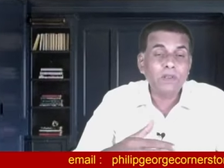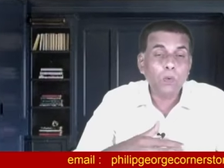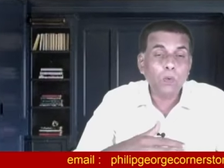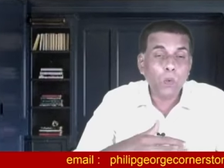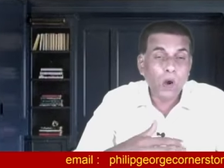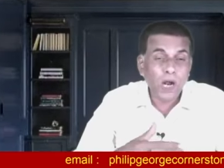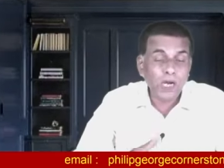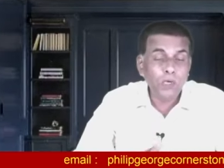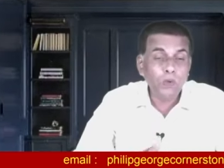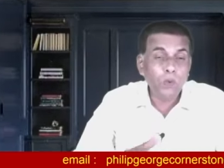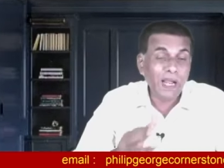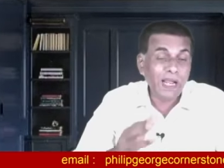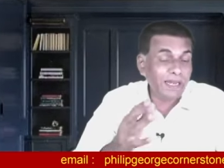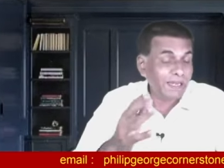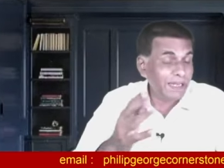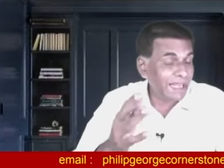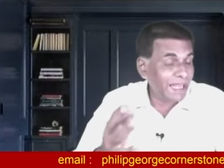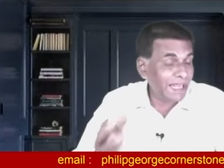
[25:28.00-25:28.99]

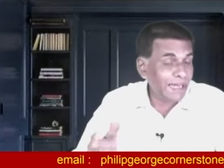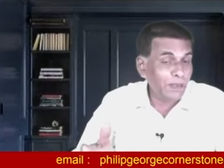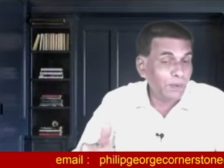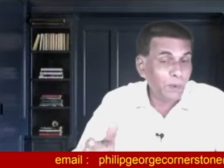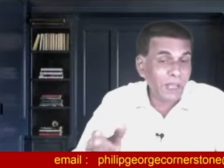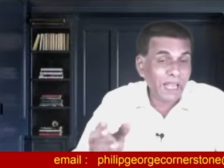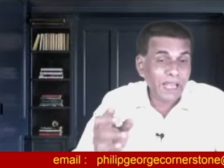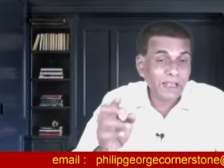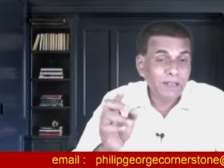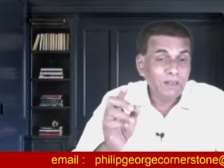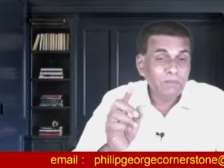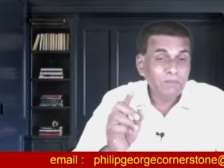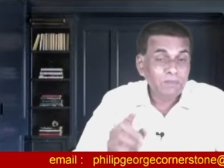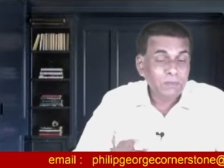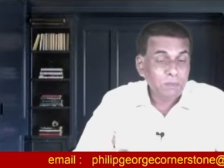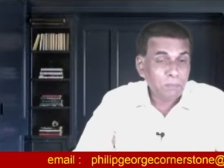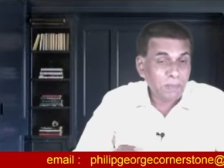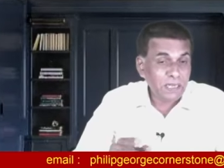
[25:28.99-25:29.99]
worldwide. Anyway,
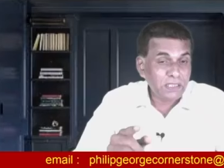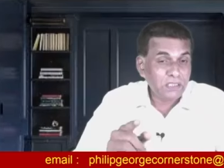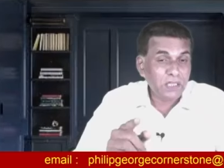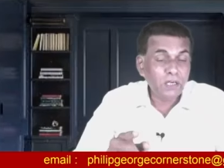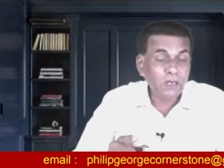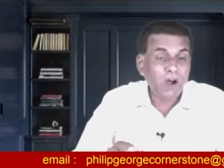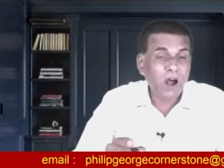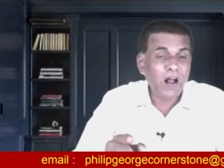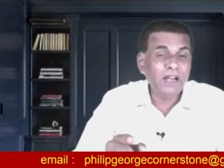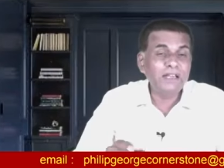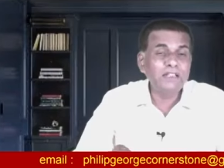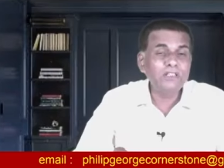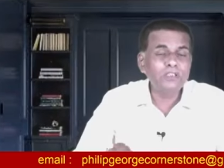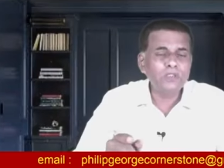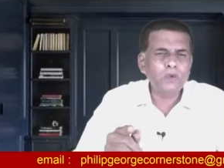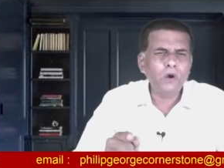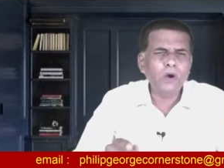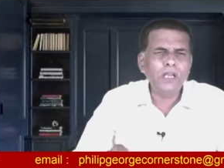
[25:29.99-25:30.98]
but the Lord
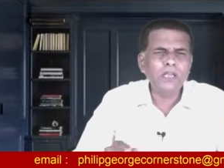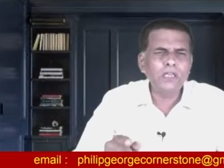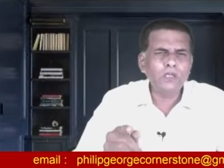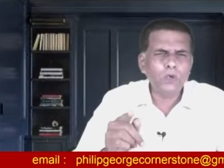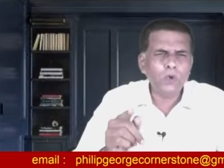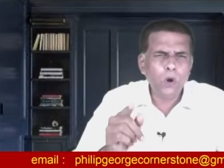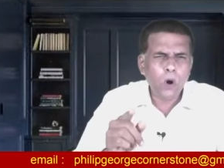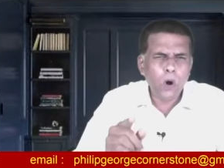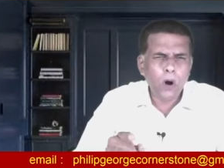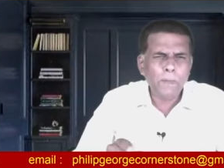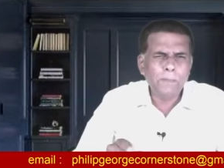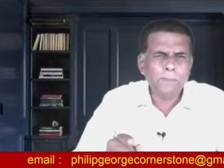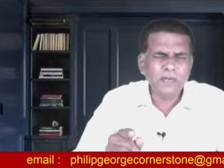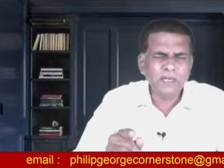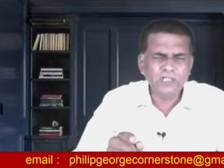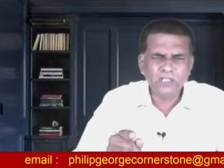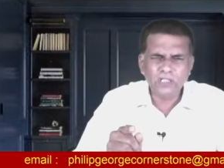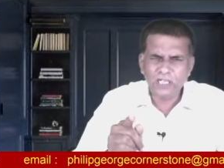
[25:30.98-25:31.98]
is going to
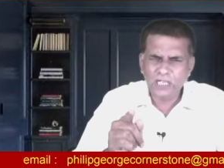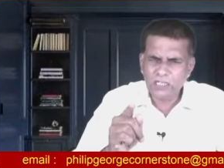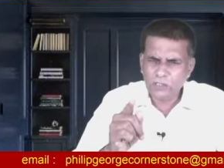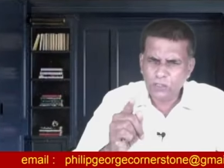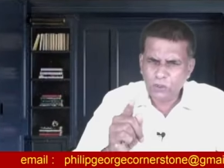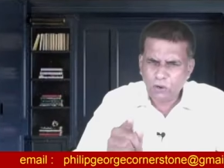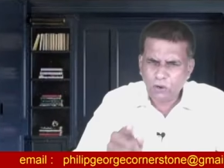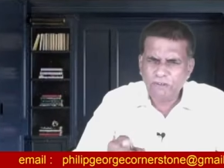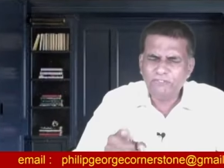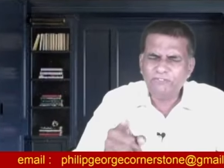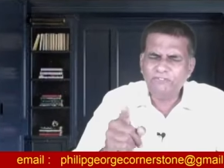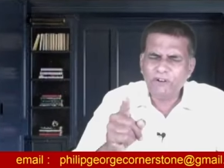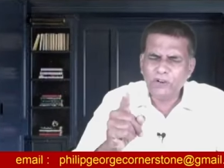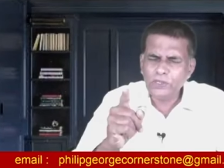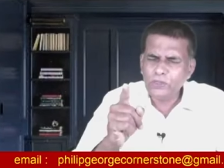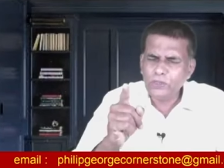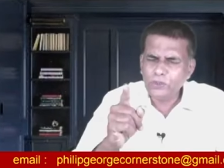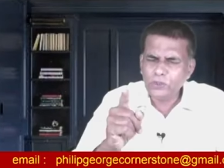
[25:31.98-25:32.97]
open the door
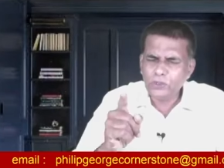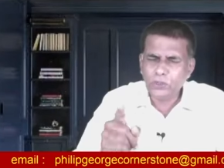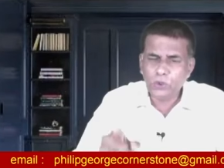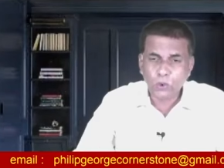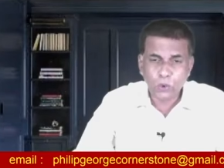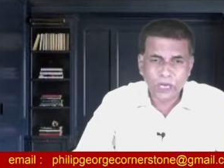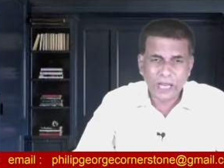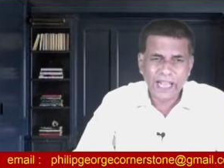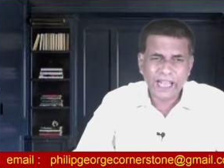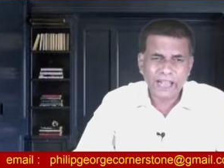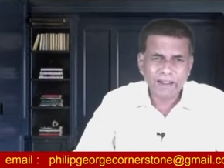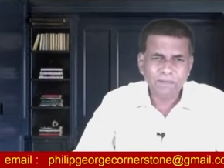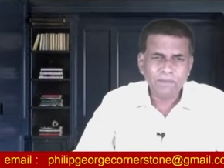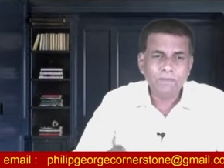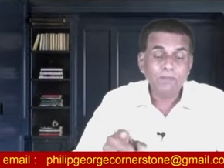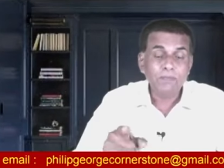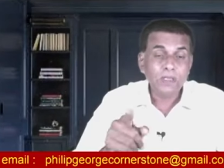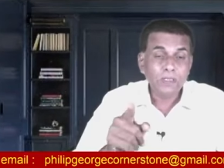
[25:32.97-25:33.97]
for you today.